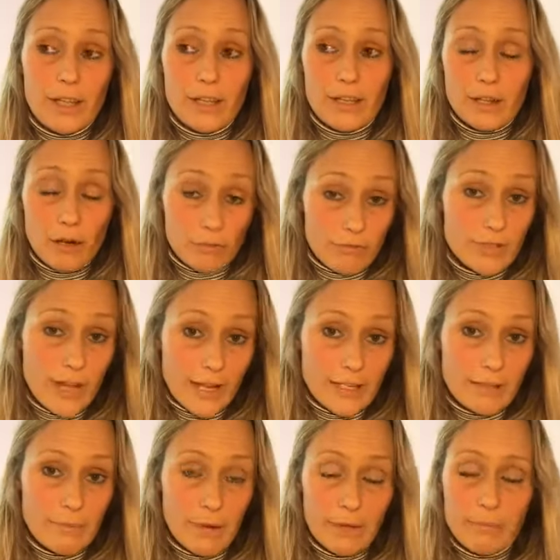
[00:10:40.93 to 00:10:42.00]
It got
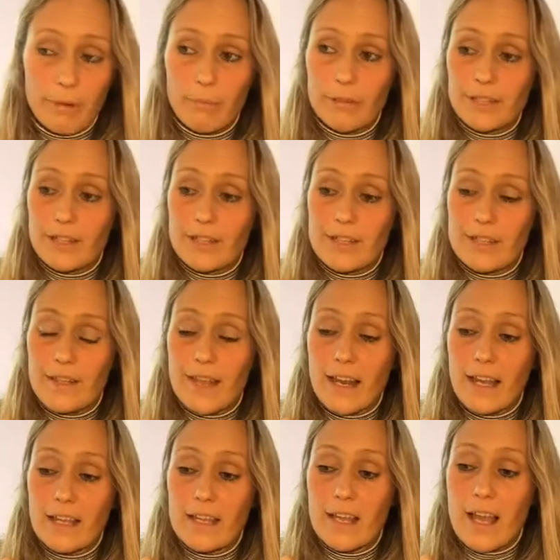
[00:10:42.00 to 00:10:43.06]
rejected by publishers, and
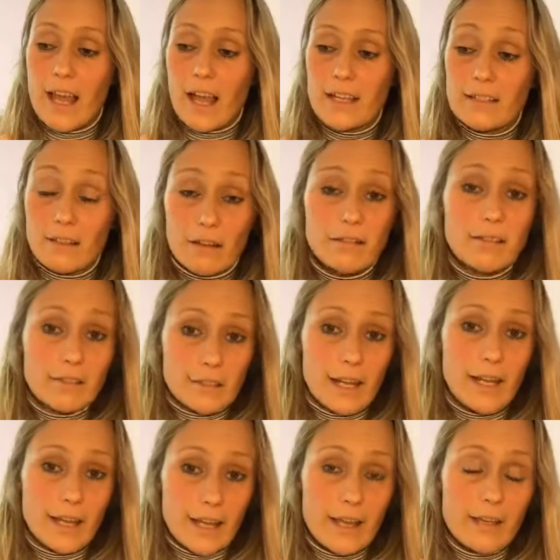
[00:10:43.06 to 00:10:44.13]
then I started
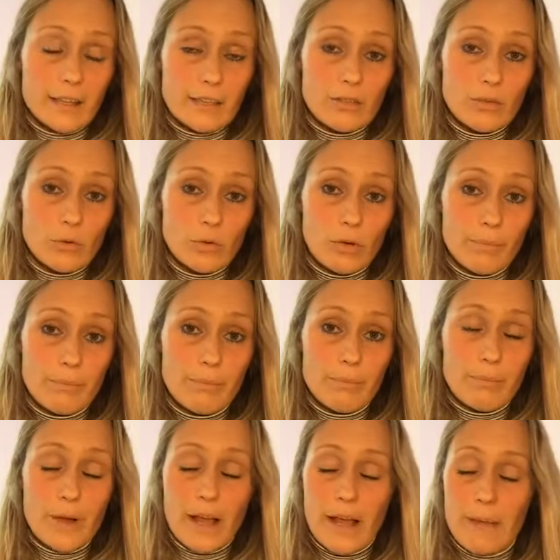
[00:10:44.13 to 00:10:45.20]
selling it at a stall on
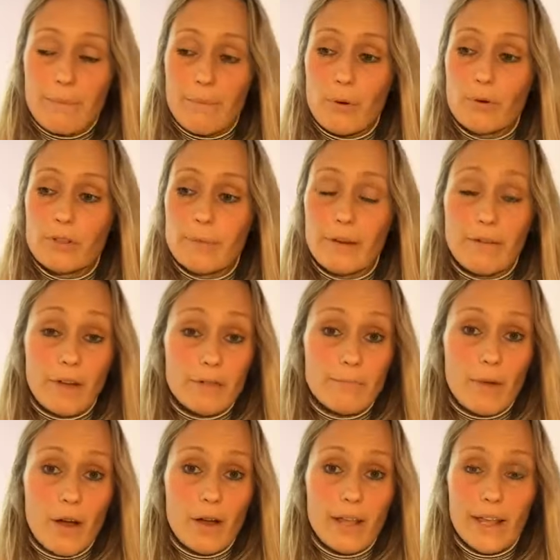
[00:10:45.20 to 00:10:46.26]
Portobello Road
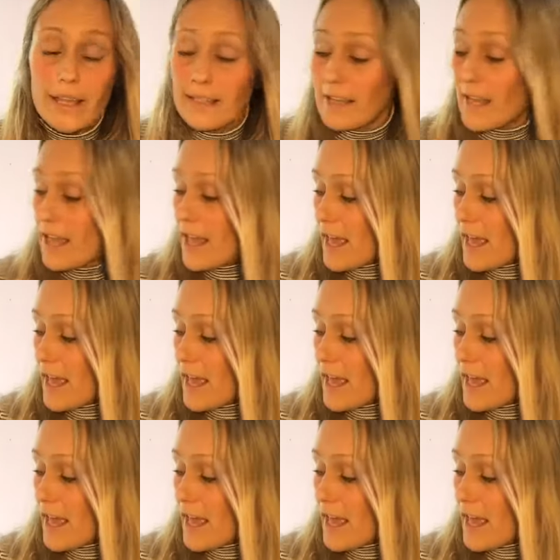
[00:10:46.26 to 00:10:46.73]
Market.